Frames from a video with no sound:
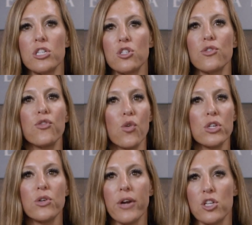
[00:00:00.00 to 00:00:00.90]
into 4
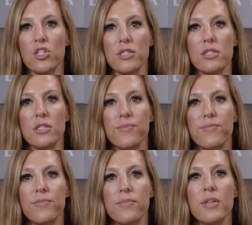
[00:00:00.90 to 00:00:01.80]
directions:
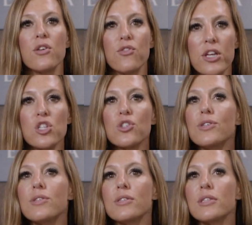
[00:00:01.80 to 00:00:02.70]

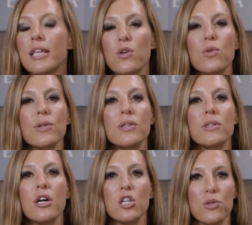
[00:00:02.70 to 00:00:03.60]
facial, lingual,
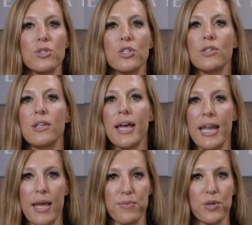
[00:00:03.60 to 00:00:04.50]
occlusal,
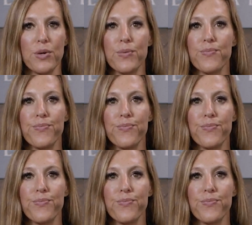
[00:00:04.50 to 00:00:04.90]
and apical.